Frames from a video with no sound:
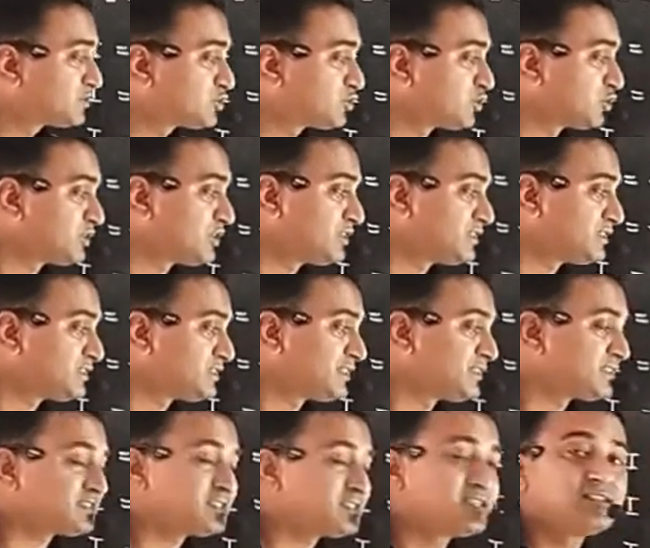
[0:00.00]
So this
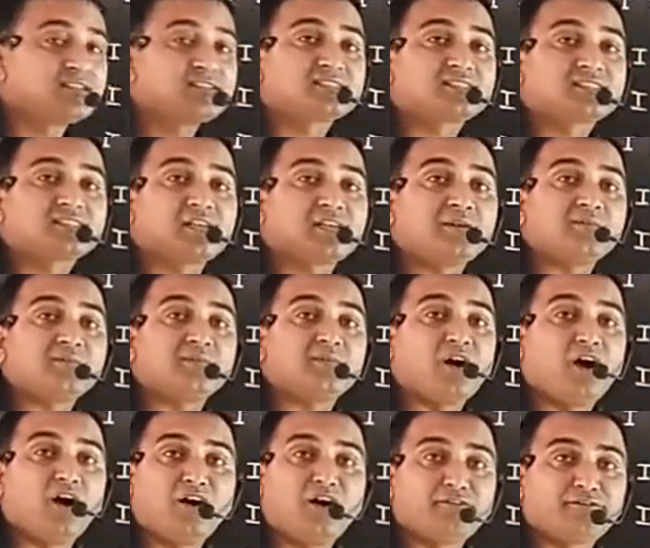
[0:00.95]
is
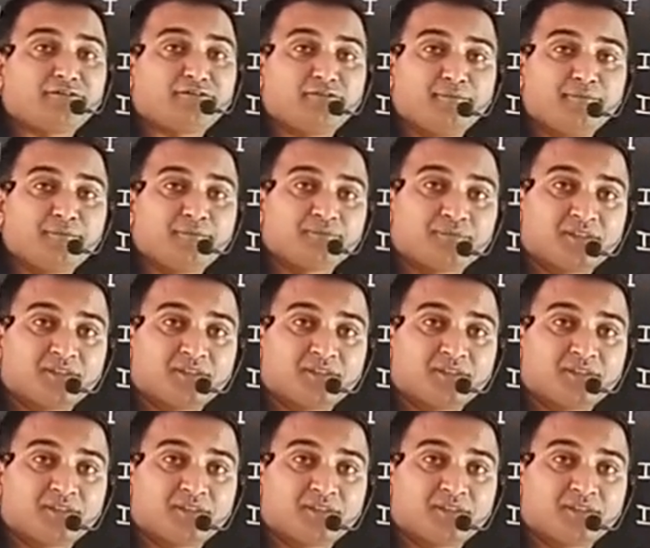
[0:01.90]
sum of